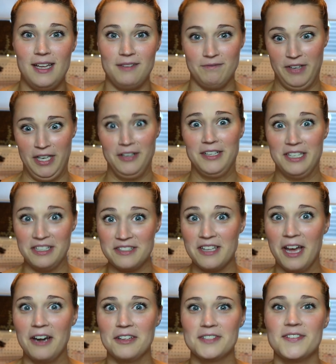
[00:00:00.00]
very
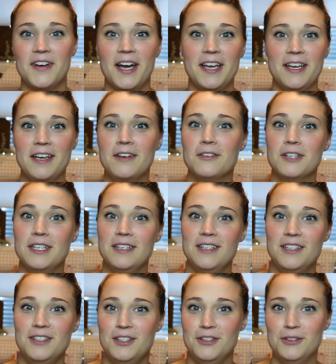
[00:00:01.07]
satisfying when
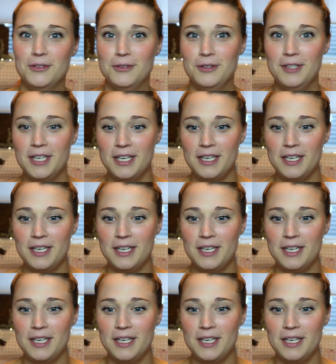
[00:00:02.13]
you